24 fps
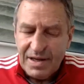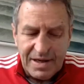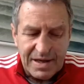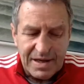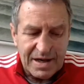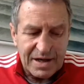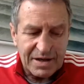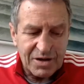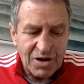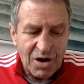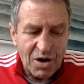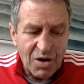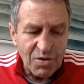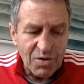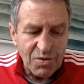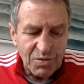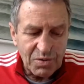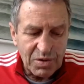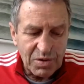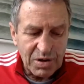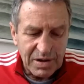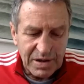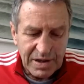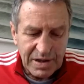a
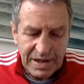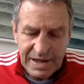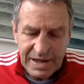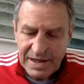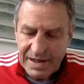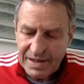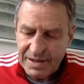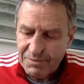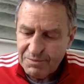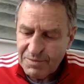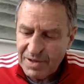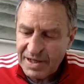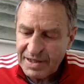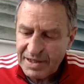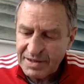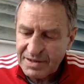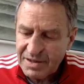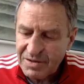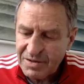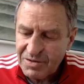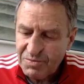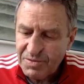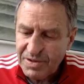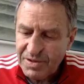goal in
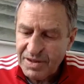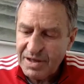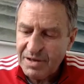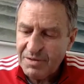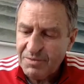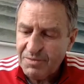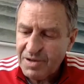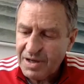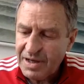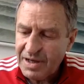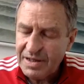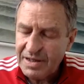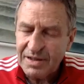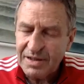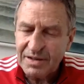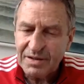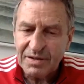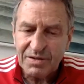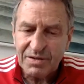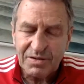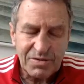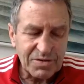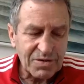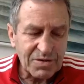Wellington to win that way,
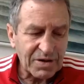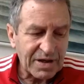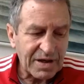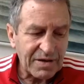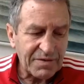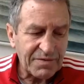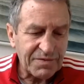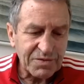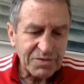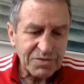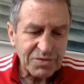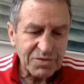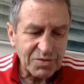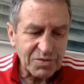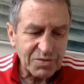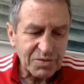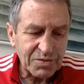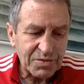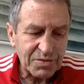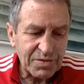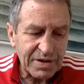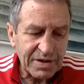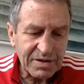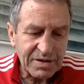and Tutai Kefu
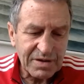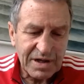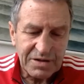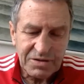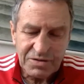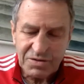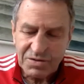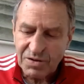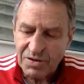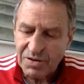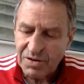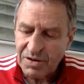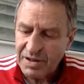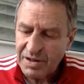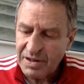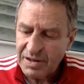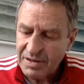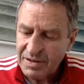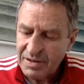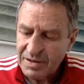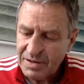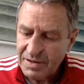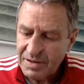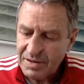scored that great try
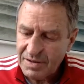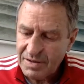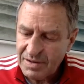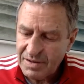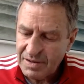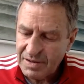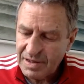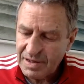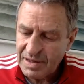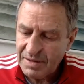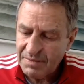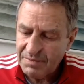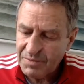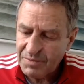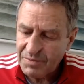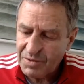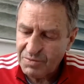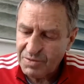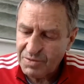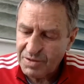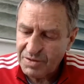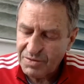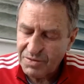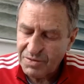to
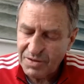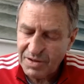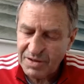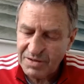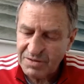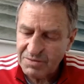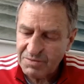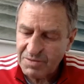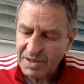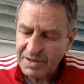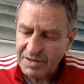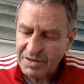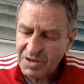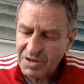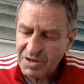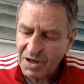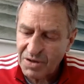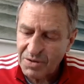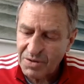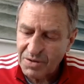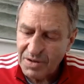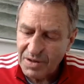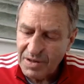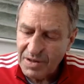win in 2001.
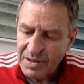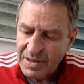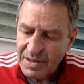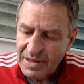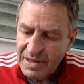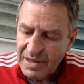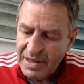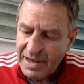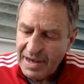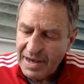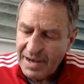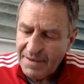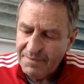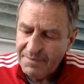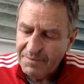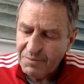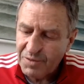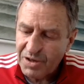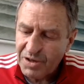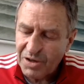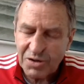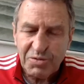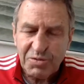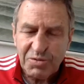So
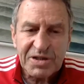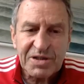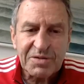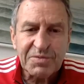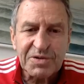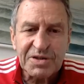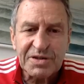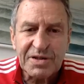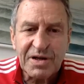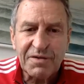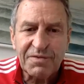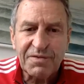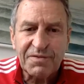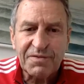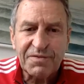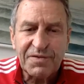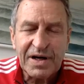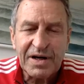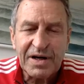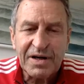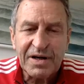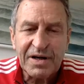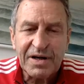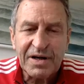when I questioned myself in
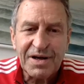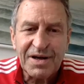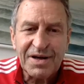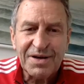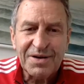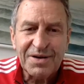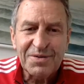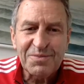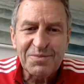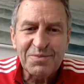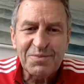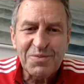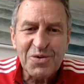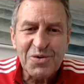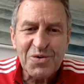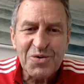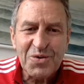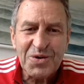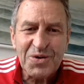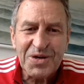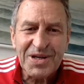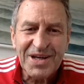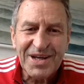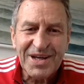front of the
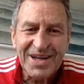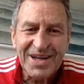board